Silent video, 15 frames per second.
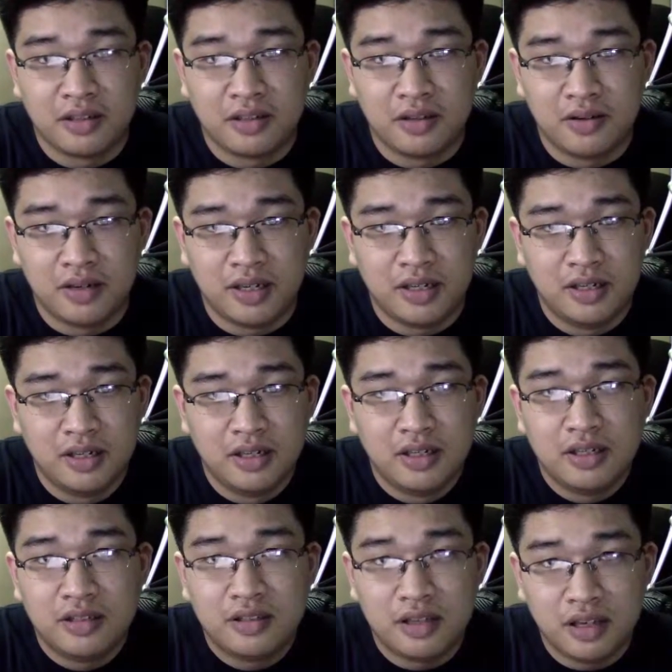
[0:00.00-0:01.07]
So,
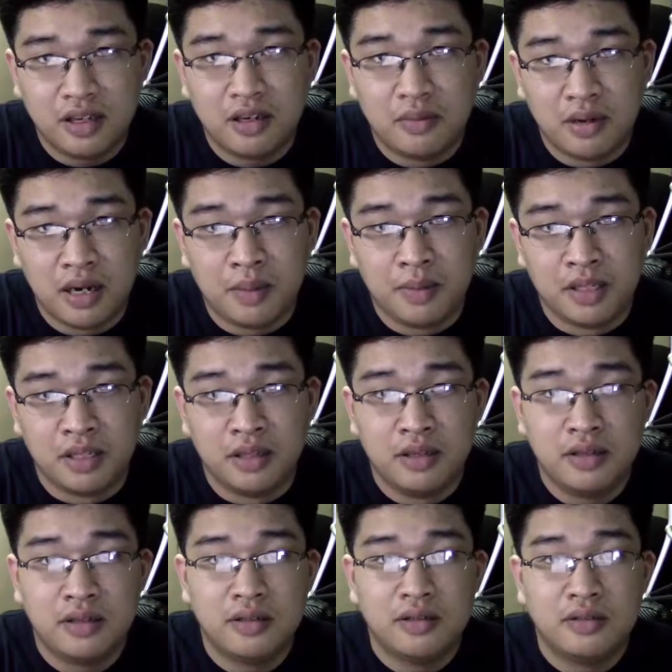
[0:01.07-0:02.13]
thank you, Muhammad.
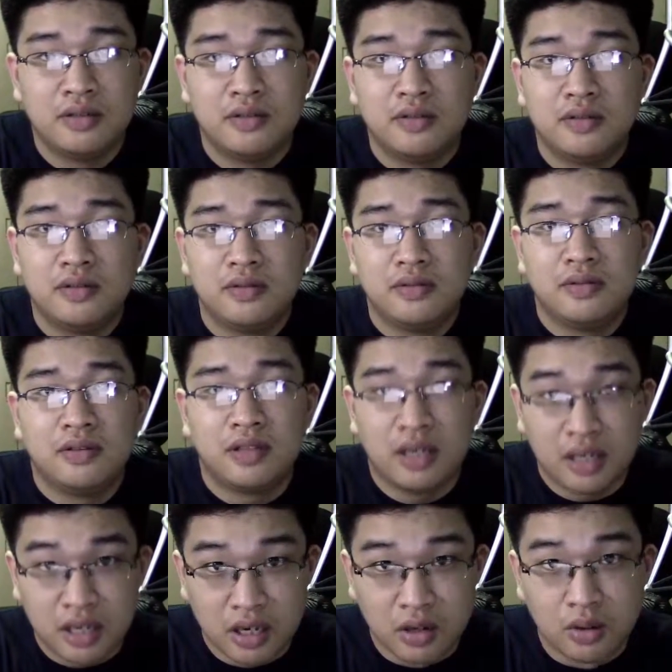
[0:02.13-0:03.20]

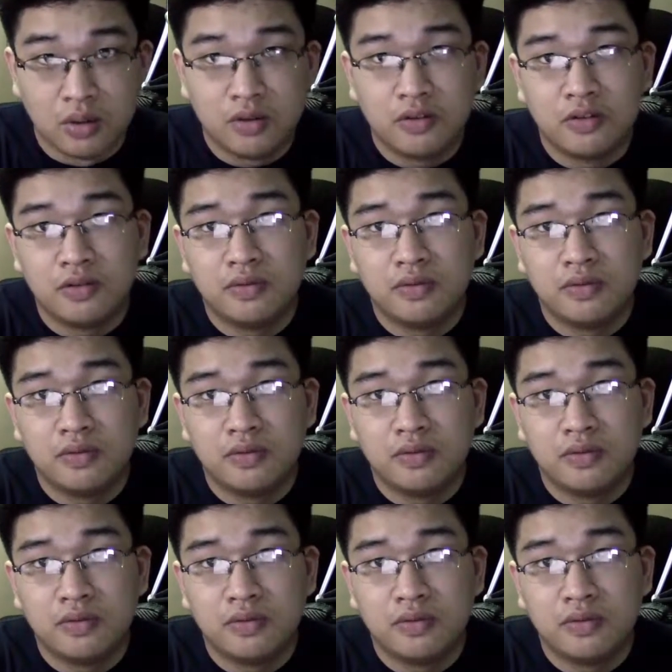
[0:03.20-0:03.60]
Thank you.